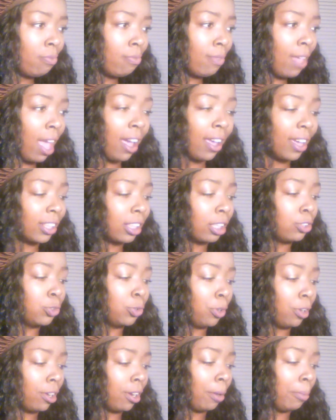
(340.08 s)
I didn't have to do
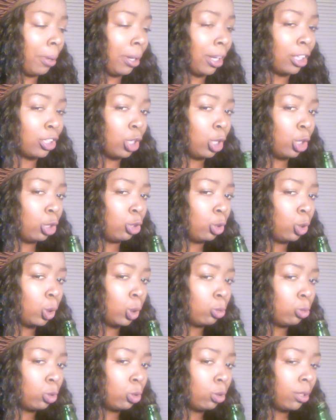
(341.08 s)
all that. Well, that's it.
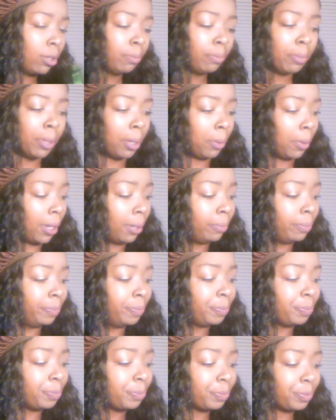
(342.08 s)
Anyway,
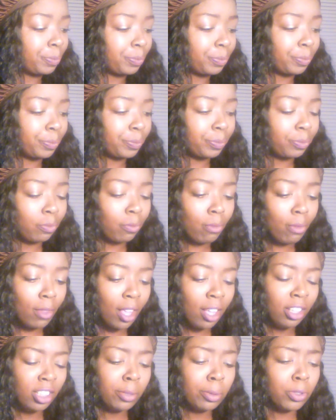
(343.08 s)

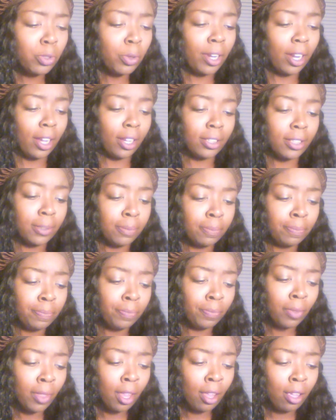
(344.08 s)
it's between us.
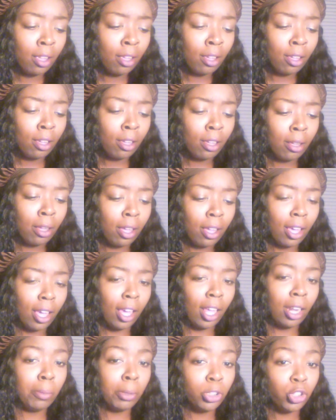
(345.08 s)

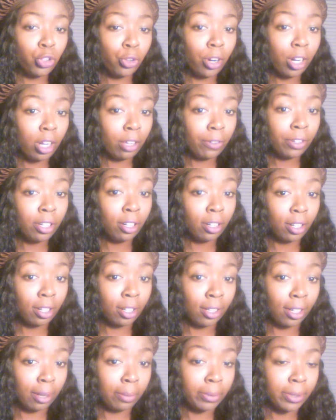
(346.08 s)
In the majority of hood
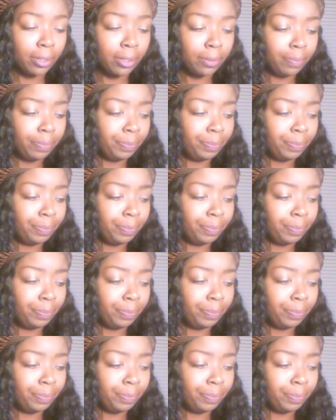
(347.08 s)
clubs,